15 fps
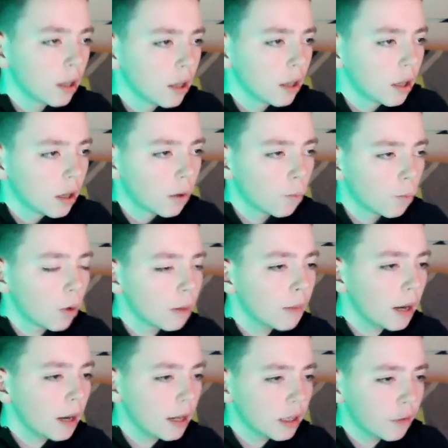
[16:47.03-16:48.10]
1 minute, the
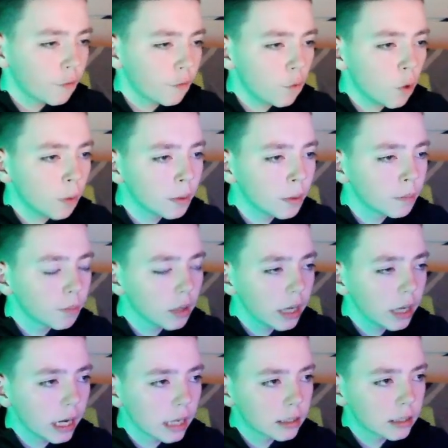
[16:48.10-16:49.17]
four being played
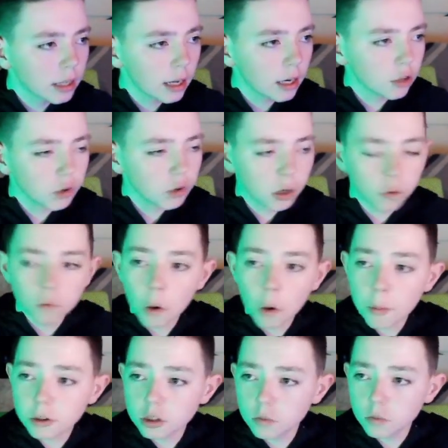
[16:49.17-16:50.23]
in Israel. Robertson
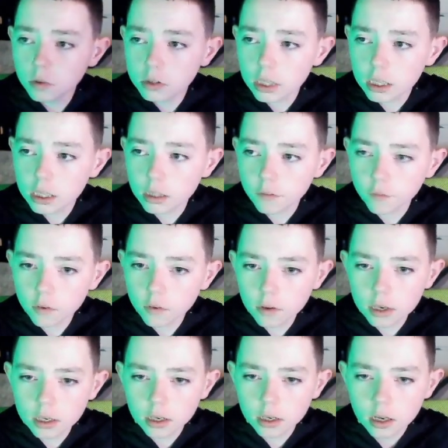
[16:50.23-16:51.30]
will take the throw in,
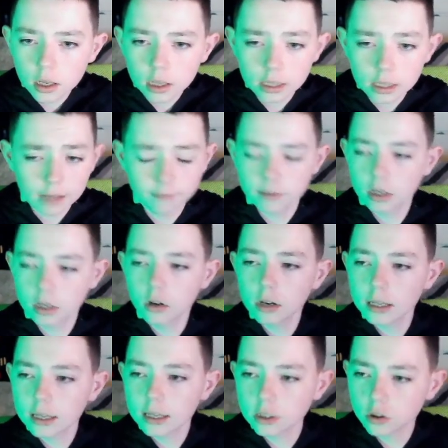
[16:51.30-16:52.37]
the corner kick,
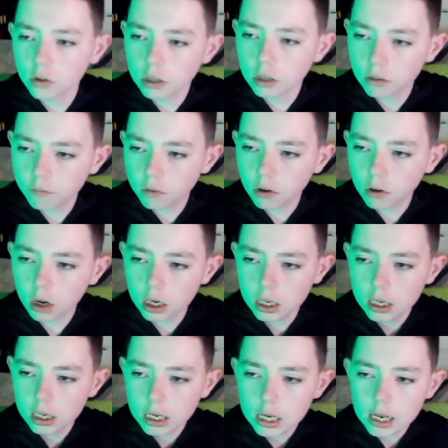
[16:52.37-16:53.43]
sorry, for
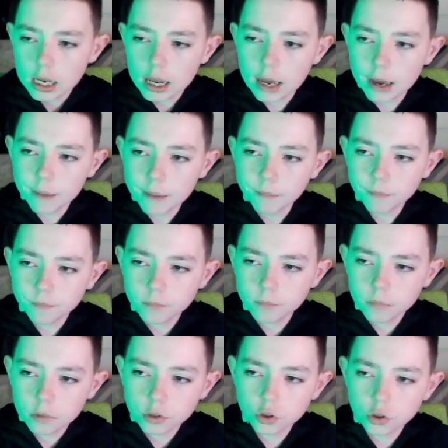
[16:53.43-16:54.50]

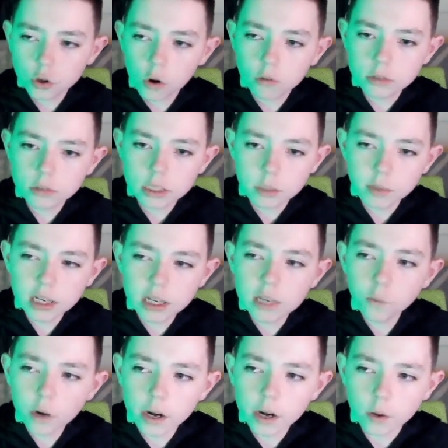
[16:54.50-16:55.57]
Scotland here. We can win it.
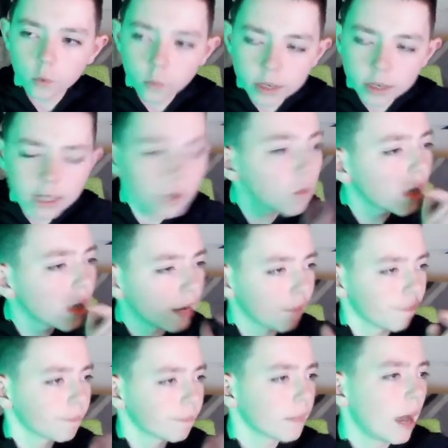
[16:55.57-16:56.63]
We can win it.
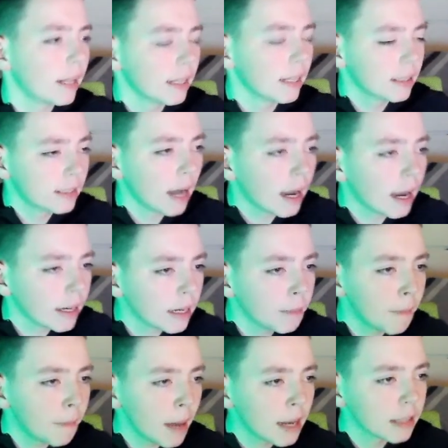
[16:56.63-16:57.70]
In the dying
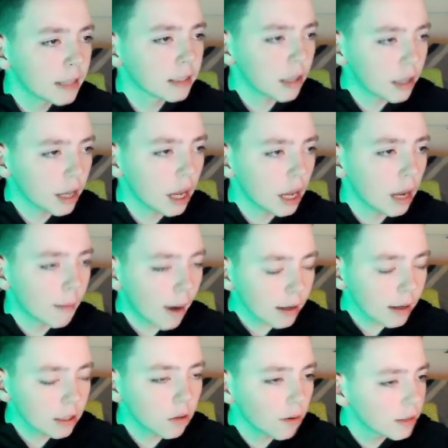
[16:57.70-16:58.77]
minutes of the game, added
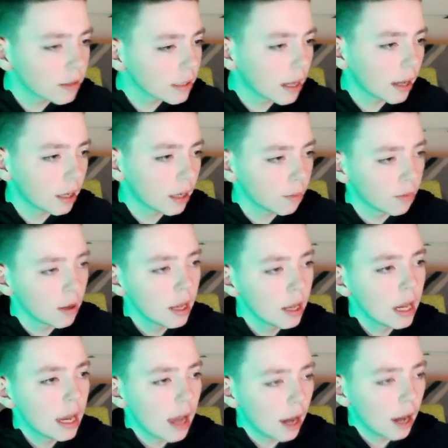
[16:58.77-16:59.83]
on time,
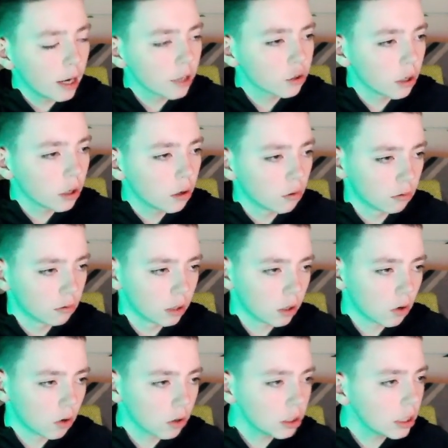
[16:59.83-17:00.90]
in Israel. The cross is
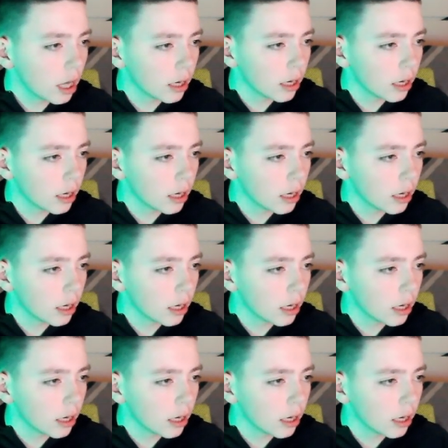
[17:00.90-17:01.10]
in.